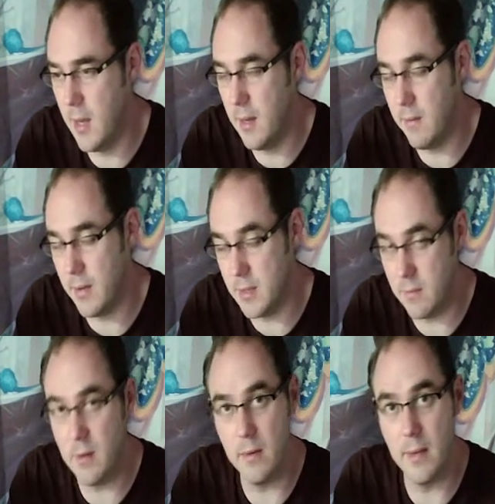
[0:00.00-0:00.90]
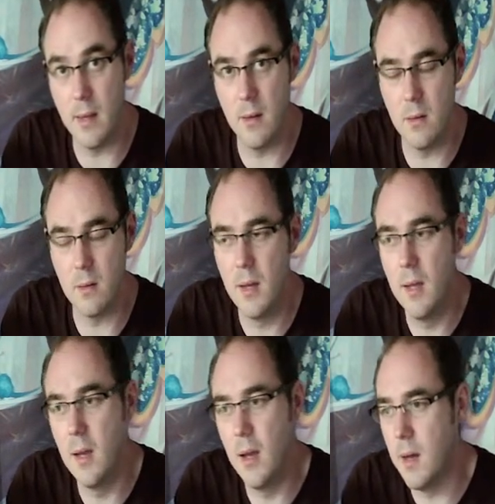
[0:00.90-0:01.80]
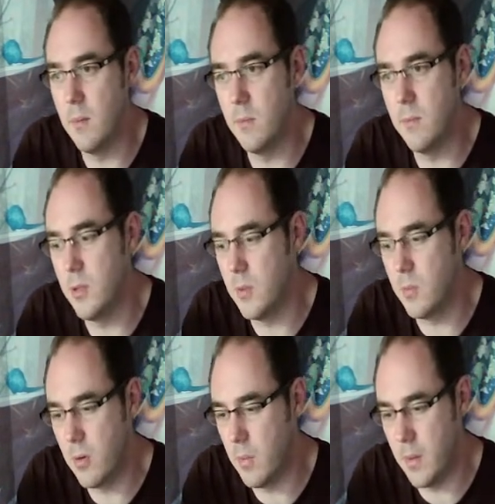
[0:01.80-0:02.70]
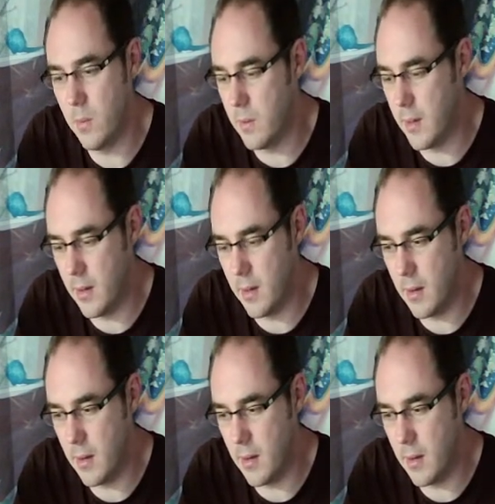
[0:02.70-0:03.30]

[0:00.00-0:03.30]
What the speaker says: If they survive that long, you'll probably want to